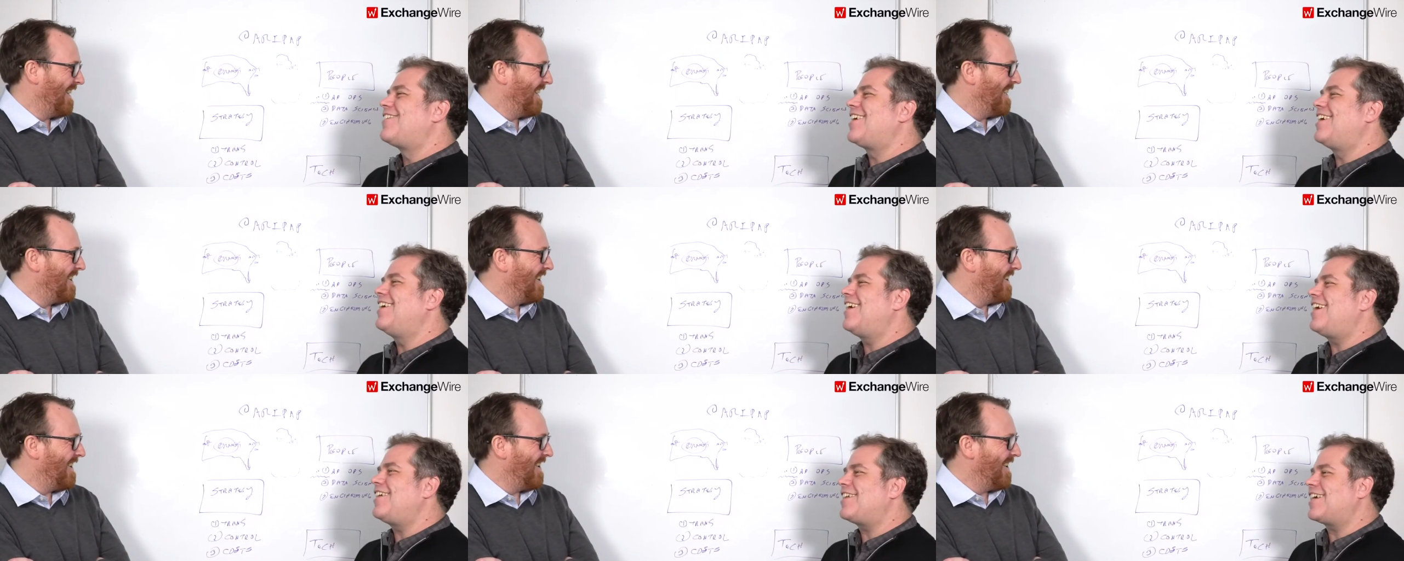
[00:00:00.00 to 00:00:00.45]
Speaker 1: but
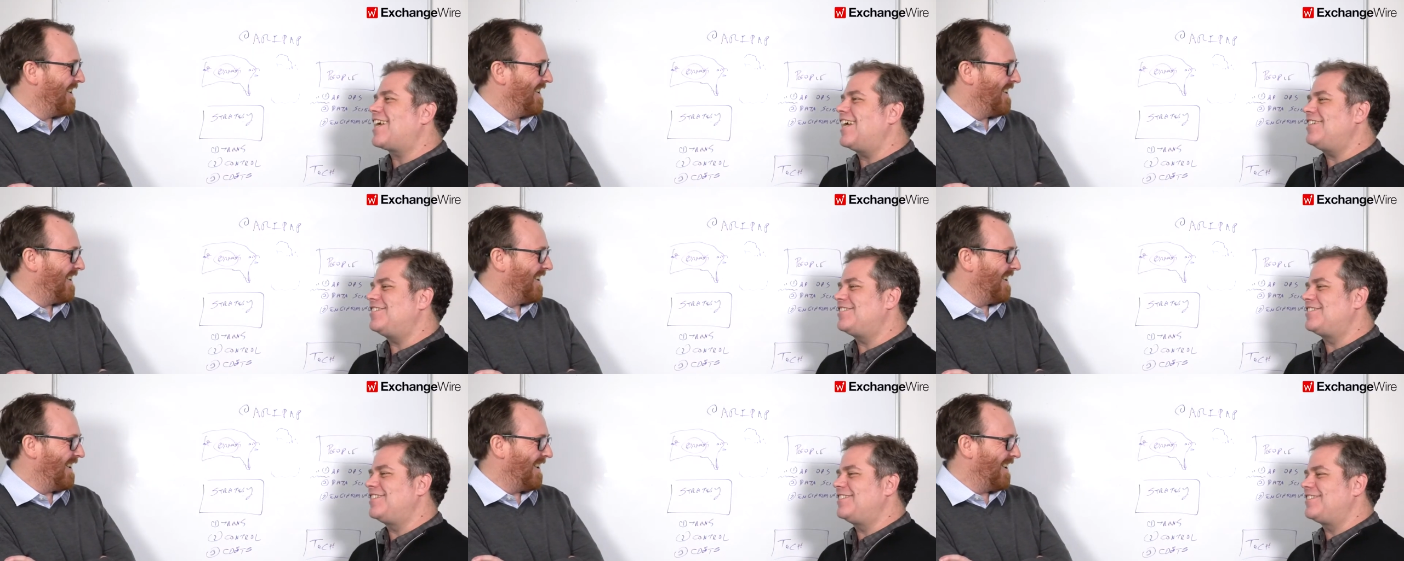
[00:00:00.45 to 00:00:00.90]
I, I, think
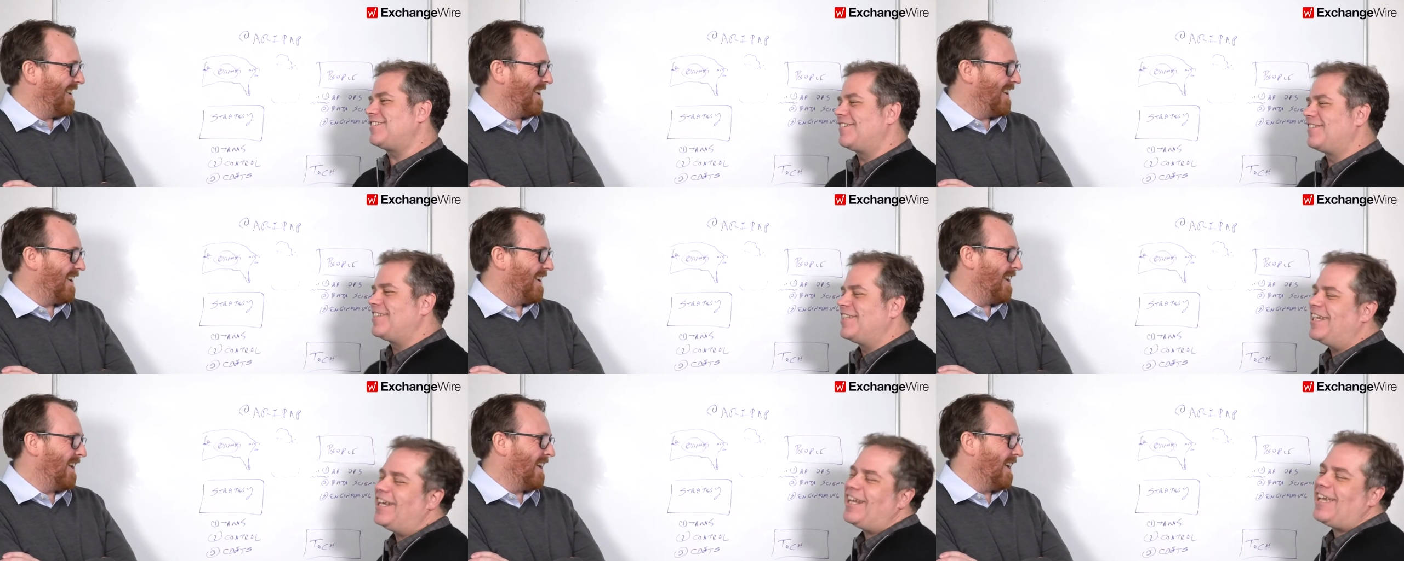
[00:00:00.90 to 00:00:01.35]
agencies are
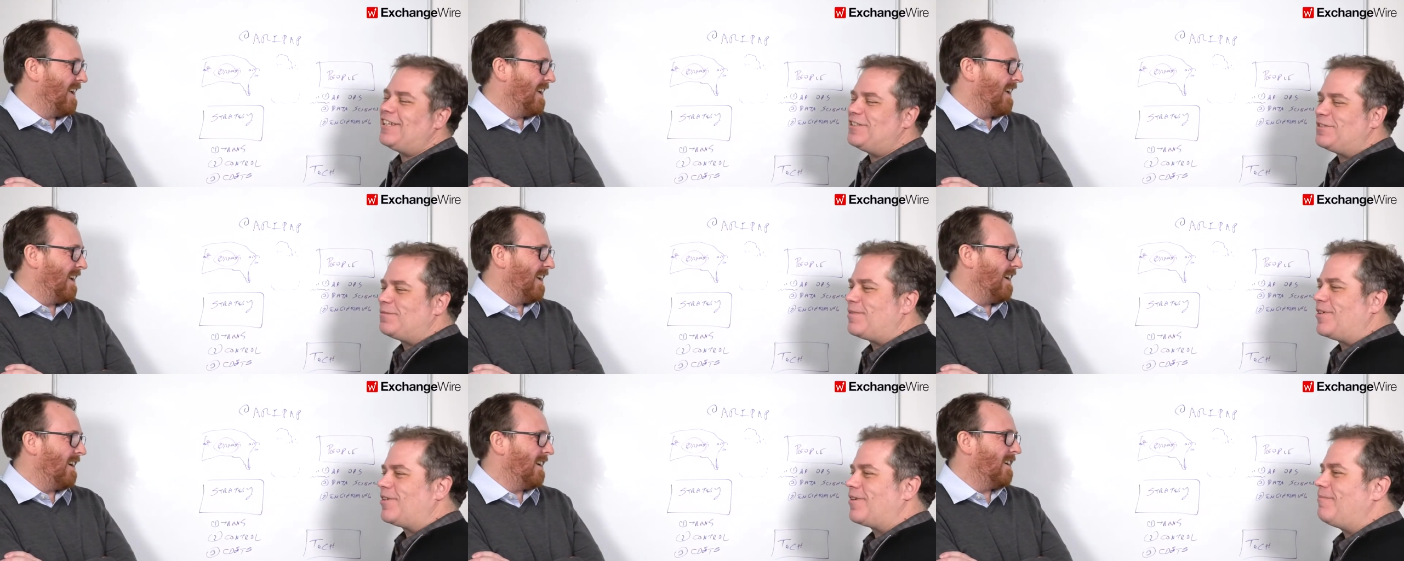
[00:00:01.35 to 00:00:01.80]
leaning into
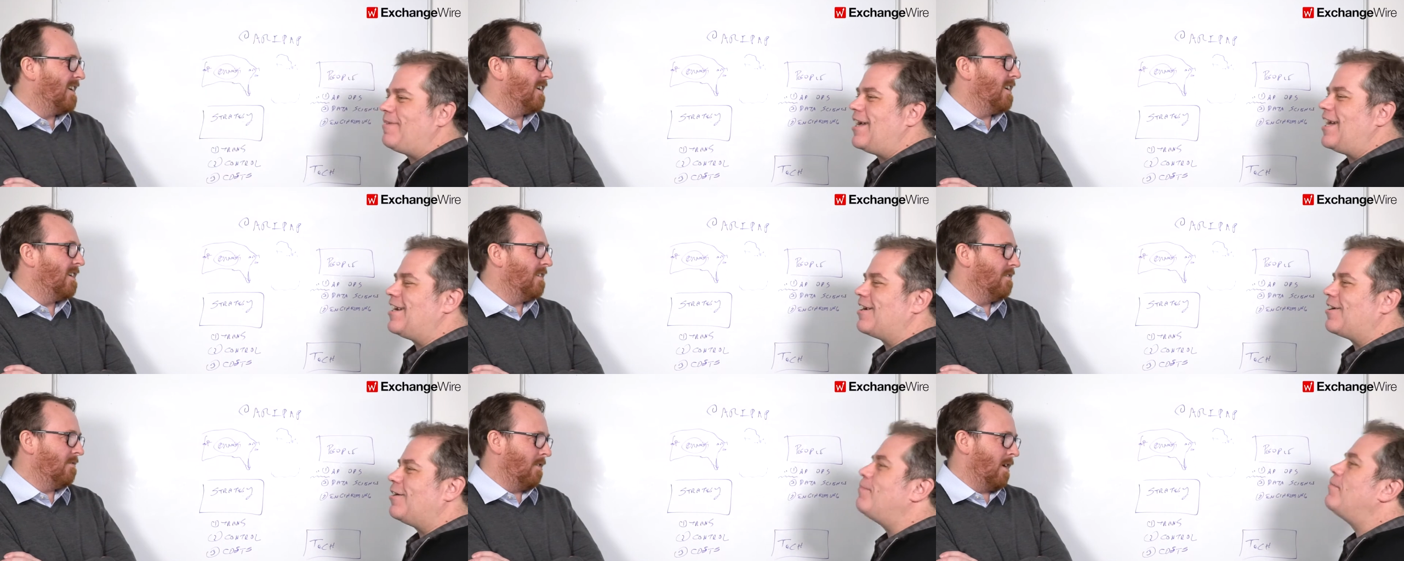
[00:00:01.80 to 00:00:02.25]

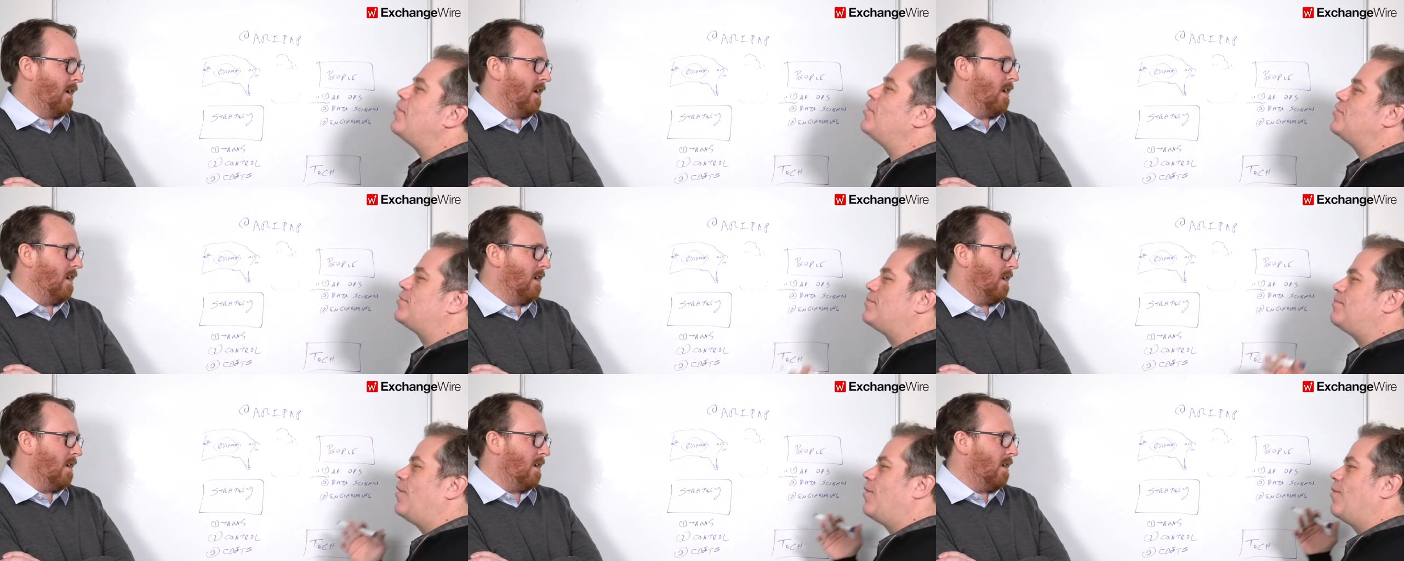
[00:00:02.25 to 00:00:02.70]
programmatic, or right. most
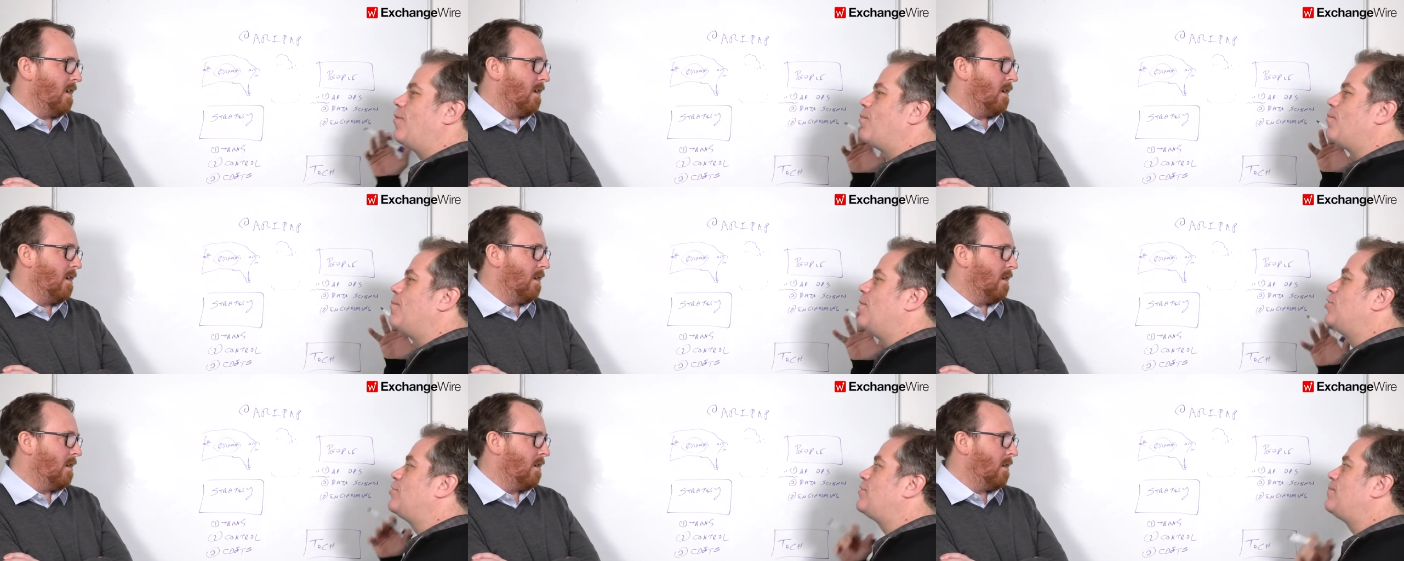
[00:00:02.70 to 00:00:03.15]
or
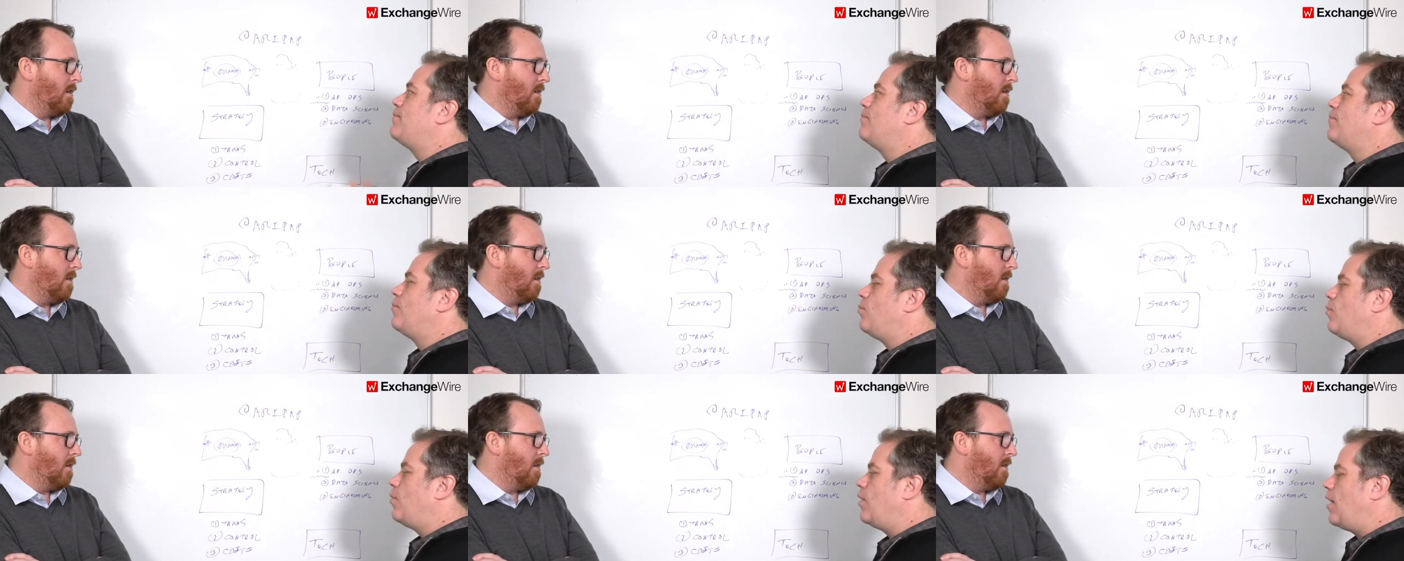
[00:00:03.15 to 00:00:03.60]
most
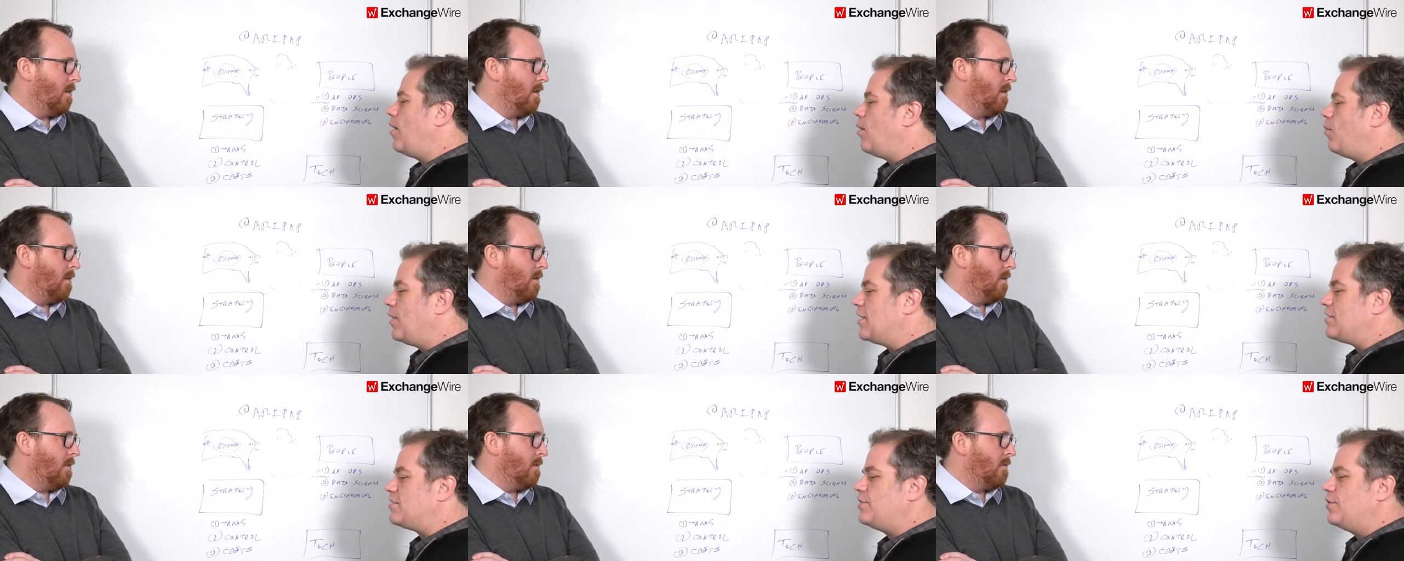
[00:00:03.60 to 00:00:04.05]
uh, well
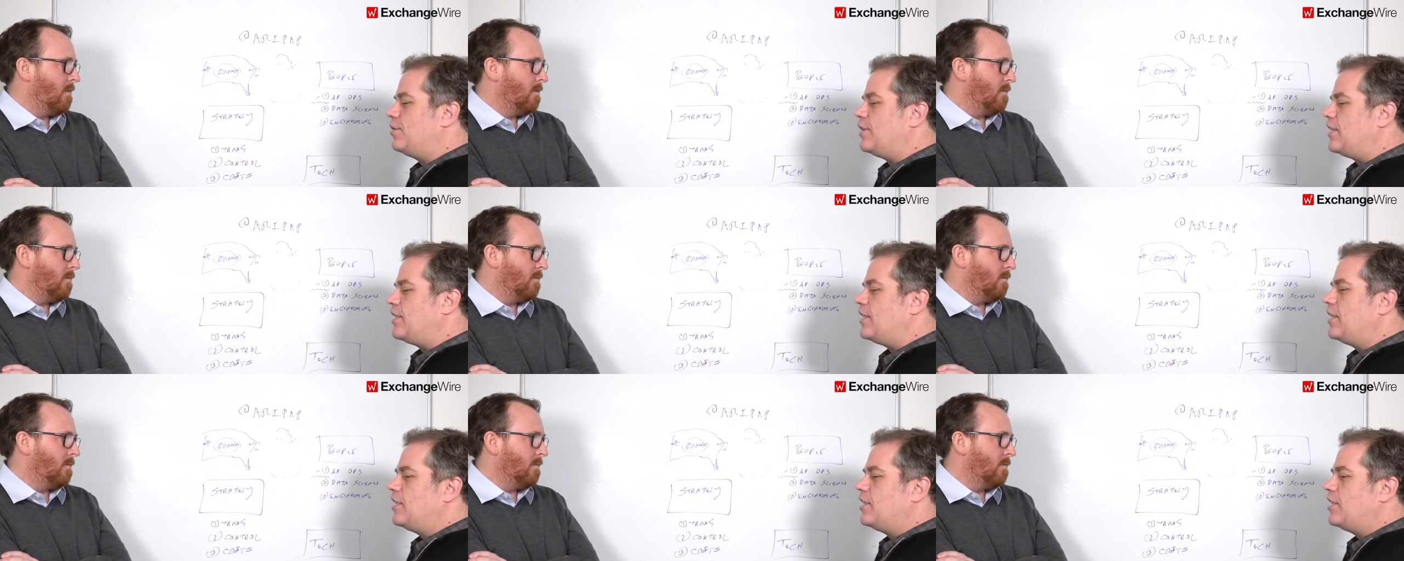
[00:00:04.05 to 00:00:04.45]
suited